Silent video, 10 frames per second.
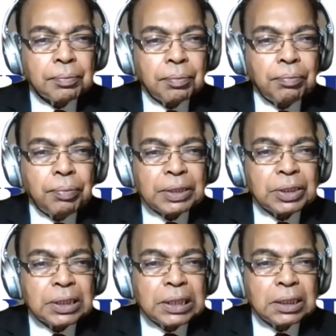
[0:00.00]

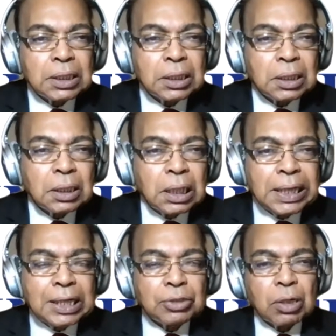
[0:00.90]
based in,
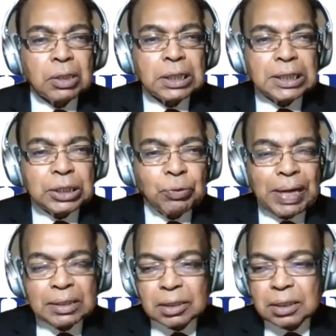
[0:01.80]
headquartered in
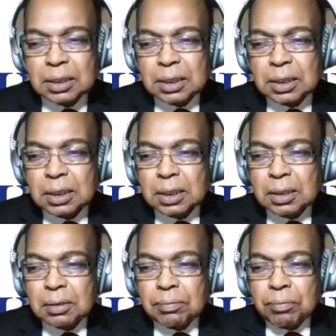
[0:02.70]
US,
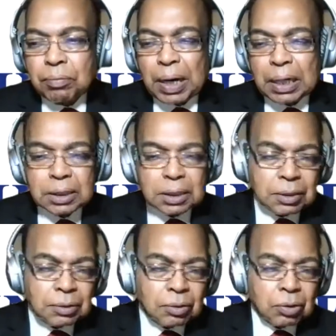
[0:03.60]
but
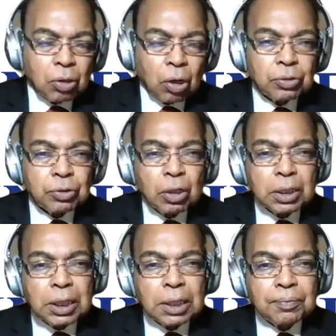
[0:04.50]
you also
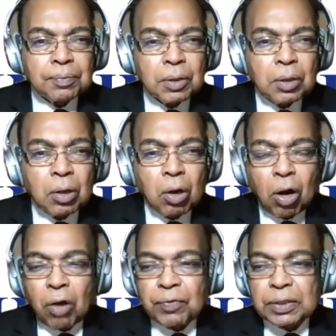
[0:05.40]
got a
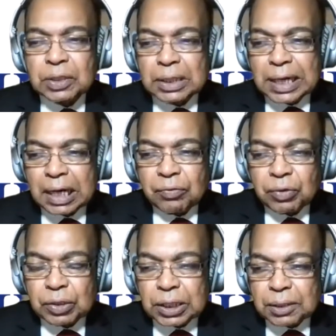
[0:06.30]
office in
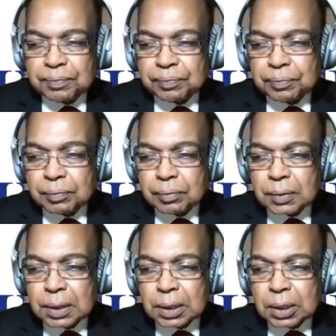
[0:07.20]
California,
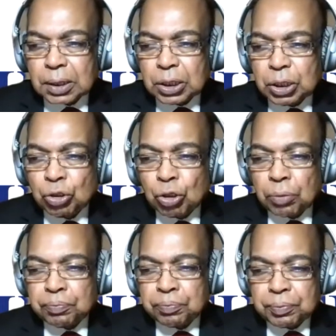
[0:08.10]

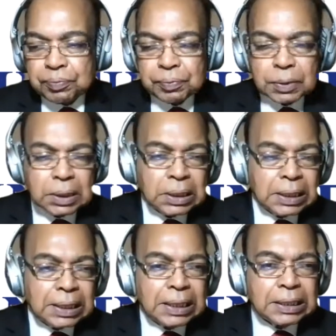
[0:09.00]
Europe,
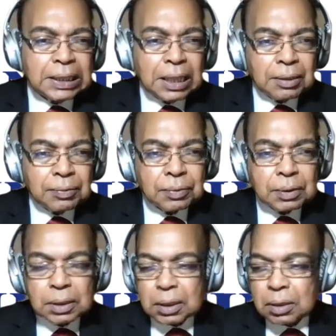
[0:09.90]
India,
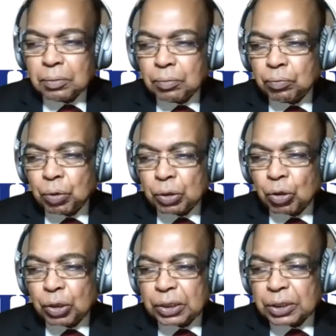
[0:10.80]
both
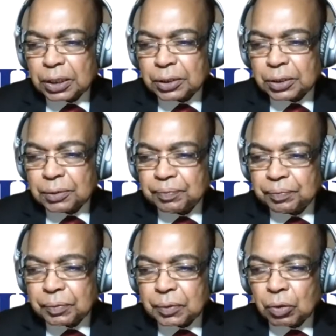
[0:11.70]
locations.
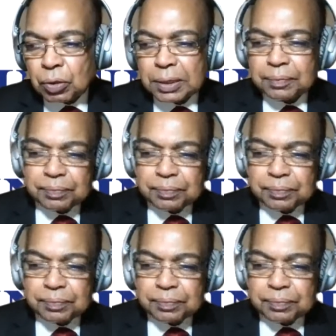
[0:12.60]
Okay.